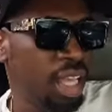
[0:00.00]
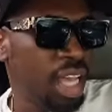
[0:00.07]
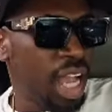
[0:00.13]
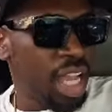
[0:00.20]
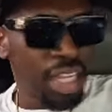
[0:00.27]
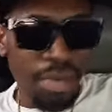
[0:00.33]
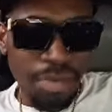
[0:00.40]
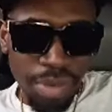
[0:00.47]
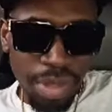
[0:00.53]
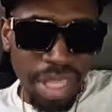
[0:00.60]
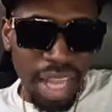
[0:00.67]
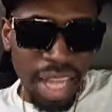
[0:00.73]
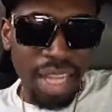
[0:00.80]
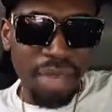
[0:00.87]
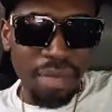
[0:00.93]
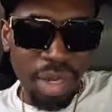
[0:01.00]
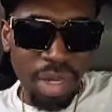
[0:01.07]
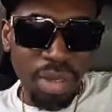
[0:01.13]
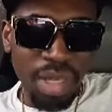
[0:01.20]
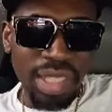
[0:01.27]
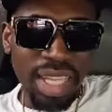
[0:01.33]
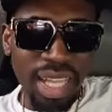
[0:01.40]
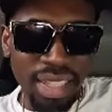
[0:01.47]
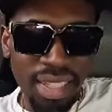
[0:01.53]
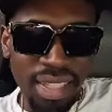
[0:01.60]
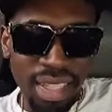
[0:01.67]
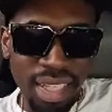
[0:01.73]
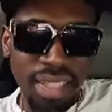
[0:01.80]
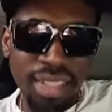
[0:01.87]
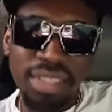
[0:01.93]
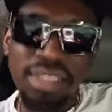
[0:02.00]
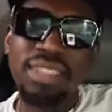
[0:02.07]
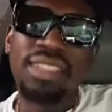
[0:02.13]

and them put on them clothes and thing,